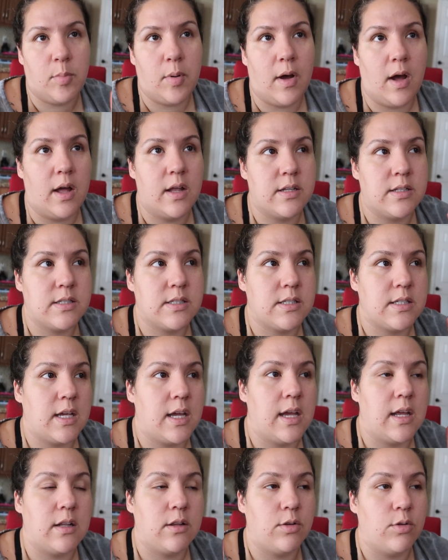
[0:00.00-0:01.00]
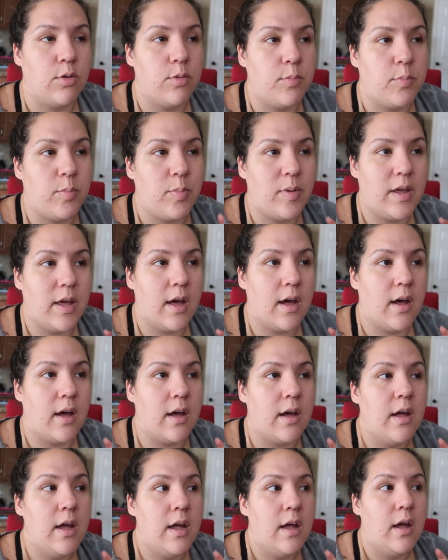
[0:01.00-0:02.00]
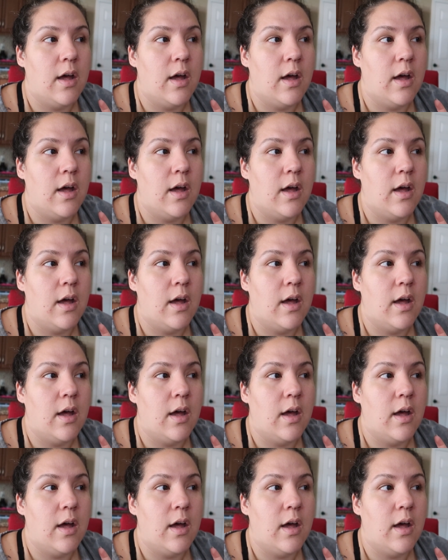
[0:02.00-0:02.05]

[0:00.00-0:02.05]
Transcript: pancit, lumpia,